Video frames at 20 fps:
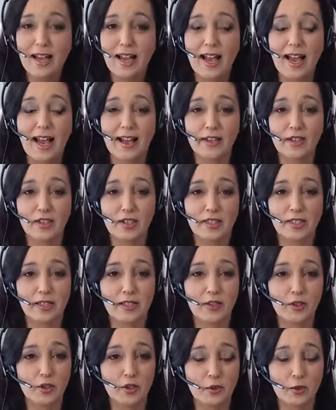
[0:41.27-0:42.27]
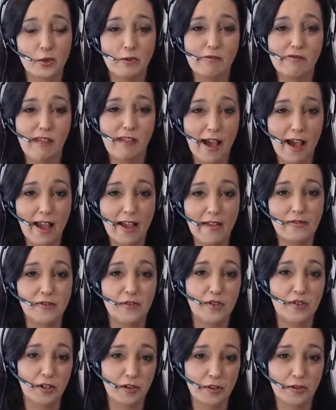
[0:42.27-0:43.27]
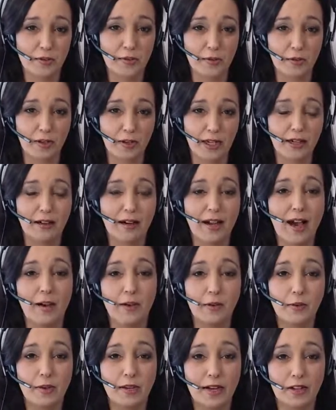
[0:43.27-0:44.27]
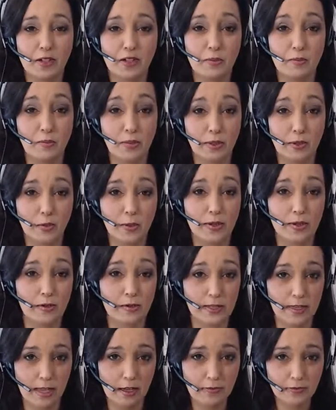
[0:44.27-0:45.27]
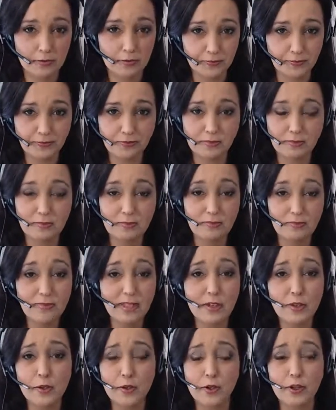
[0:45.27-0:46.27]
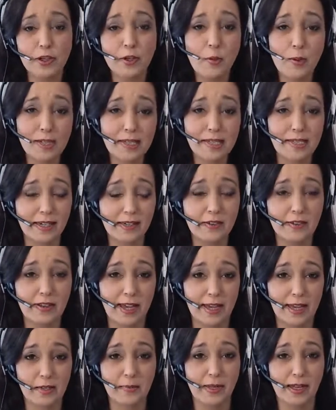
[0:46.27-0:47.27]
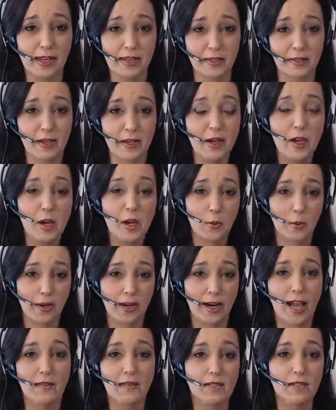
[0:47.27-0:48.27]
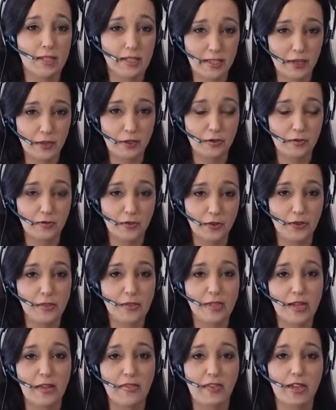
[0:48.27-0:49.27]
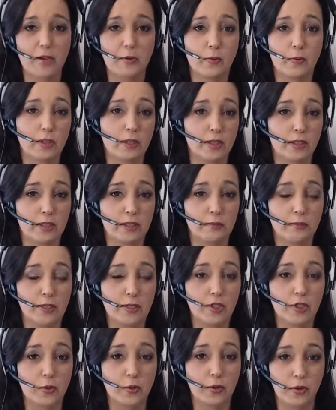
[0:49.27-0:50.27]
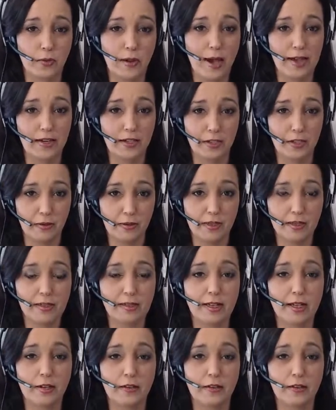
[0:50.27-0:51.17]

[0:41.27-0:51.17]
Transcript: And she's going to show you live and share her screen on how you can actually build one yourself. So you're going to want to stay till the end because we're going to have a discussion first, and then we're going to be showing you how to do this.